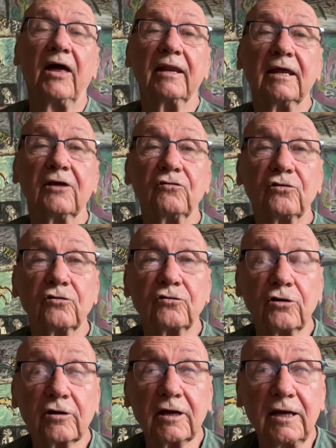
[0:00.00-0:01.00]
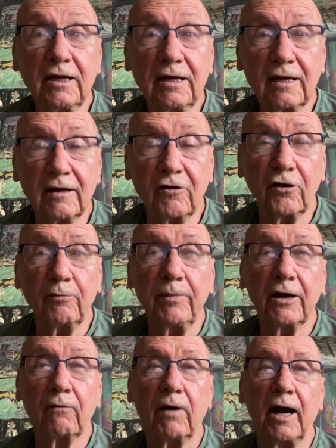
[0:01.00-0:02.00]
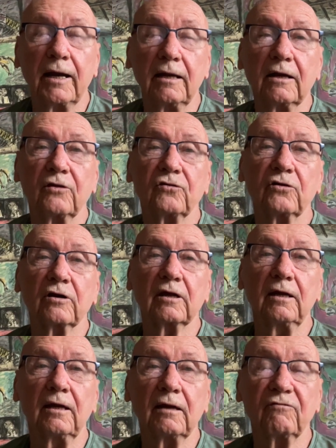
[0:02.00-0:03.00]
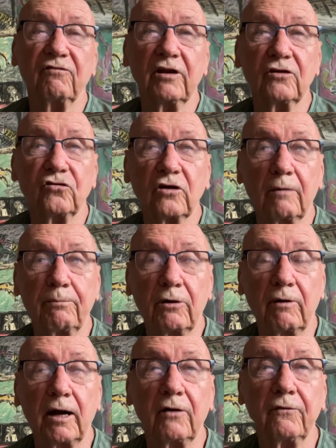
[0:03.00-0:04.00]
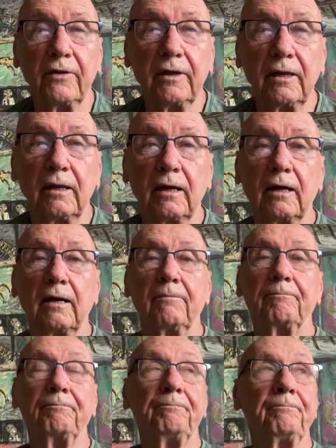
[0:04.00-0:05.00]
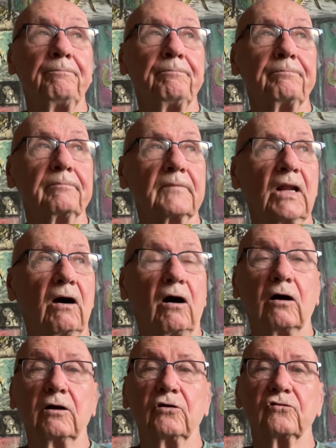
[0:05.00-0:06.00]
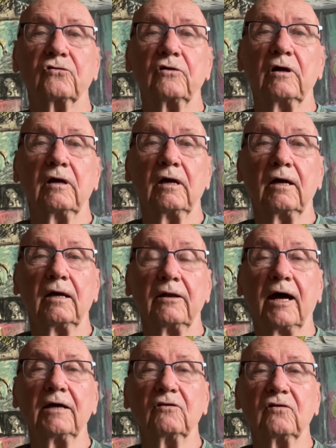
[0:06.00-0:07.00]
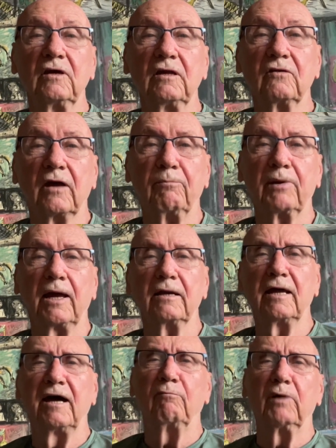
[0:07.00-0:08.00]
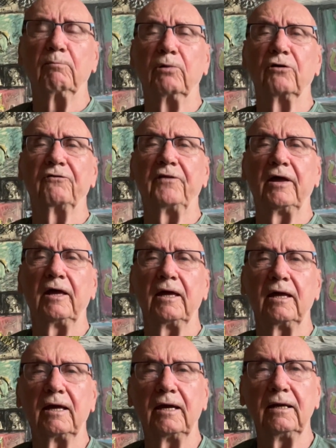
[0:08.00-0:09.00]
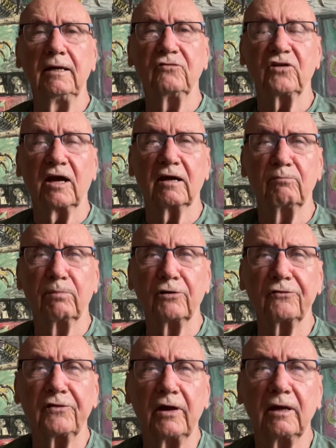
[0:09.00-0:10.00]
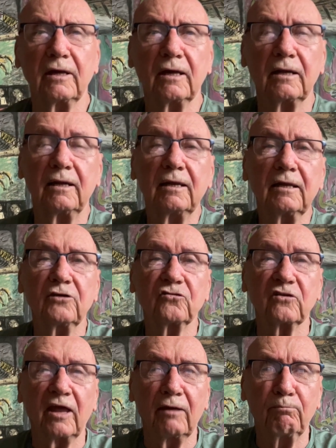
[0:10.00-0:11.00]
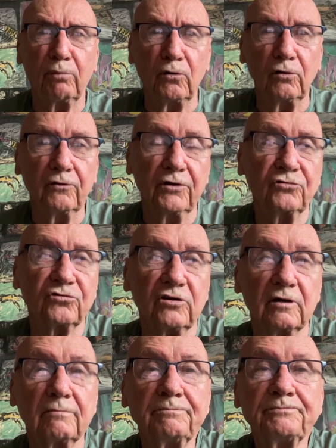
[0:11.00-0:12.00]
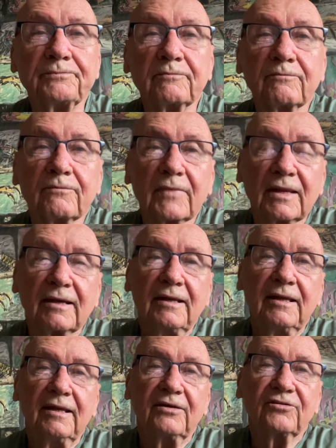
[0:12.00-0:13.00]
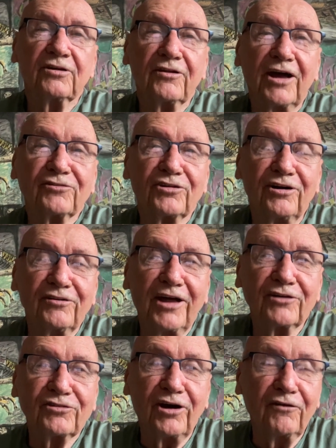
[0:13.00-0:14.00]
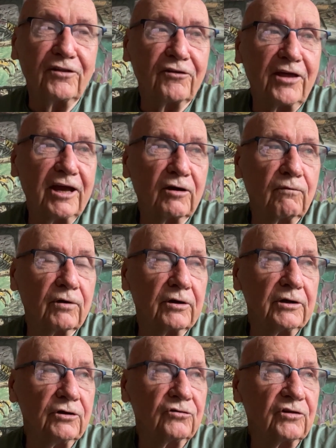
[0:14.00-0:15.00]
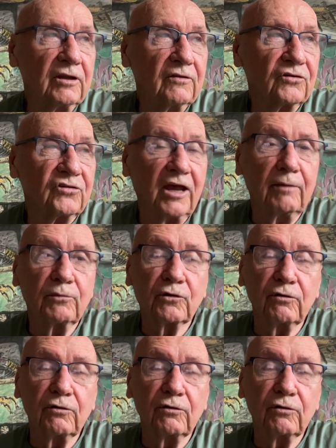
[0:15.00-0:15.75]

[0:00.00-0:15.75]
then into Turkey and a little bit of riding in Turkey, and finish up around the August 19th. I plan to have my birthday, 82nd birthday in Istanbul this year. So that's on the thing. We're using the same